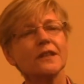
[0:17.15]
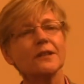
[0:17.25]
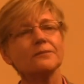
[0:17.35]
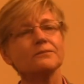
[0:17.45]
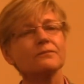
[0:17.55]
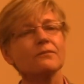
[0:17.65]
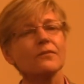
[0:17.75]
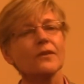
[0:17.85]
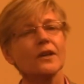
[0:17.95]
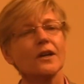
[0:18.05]
um,
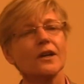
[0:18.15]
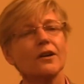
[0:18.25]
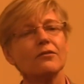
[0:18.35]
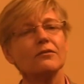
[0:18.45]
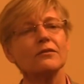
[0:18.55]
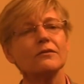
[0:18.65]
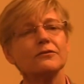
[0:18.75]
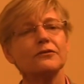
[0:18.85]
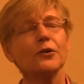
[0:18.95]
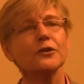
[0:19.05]
uh,
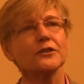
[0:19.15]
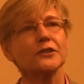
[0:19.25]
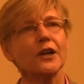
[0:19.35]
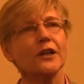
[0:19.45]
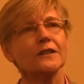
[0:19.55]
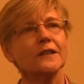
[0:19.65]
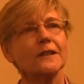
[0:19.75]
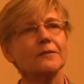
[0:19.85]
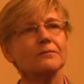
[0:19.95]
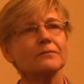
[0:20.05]
focused on
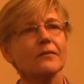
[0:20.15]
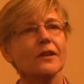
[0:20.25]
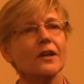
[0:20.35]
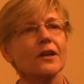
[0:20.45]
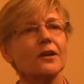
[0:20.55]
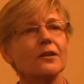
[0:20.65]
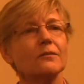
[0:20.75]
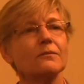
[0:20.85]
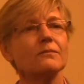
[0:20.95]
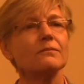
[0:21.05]
um,
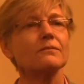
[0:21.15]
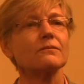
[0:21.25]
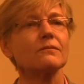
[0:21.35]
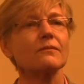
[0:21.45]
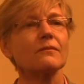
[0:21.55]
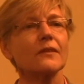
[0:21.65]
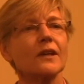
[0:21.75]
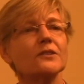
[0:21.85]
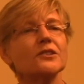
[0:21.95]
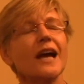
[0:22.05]
uh,
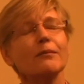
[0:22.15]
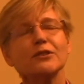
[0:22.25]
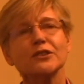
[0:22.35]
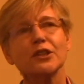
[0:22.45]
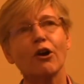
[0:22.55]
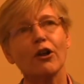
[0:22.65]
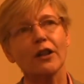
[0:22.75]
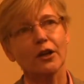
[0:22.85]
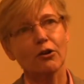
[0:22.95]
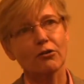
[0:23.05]
establishing
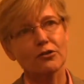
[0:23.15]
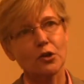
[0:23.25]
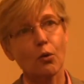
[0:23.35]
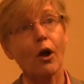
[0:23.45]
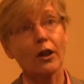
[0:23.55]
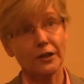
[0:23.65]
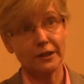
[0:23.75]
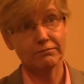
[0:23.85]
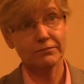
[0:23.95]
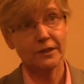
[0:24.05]
online course
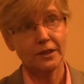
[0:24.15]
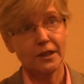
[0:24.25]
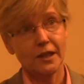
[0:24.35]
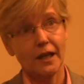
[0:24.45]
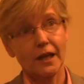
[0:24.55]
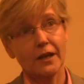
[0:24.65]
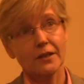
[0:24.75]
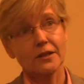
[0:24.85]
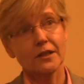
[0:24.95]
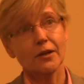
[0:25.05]
quality
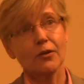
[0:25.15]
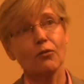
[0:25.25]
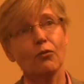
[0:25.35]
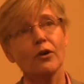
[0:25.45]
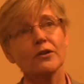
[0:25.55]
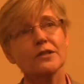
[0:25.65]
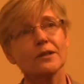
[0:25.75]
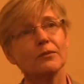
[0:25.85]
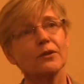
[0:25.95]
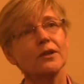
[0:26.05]
and uh, what are
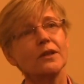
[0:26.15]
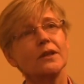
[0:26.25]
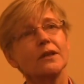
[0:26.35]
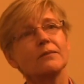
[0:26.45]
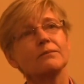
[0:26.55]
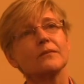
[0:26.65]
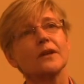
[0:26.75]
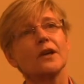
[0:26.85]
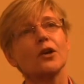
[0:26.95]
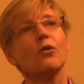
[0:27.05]
some of the
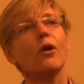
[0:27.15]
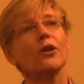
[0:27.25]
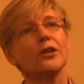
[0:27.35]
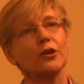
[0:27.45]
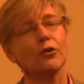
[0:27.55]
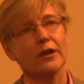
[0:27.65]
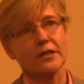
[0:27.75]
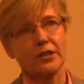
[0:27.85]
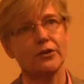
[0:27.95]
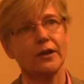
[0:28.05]
quality
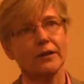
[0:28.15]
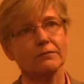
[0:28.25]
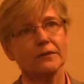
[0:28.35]
criteria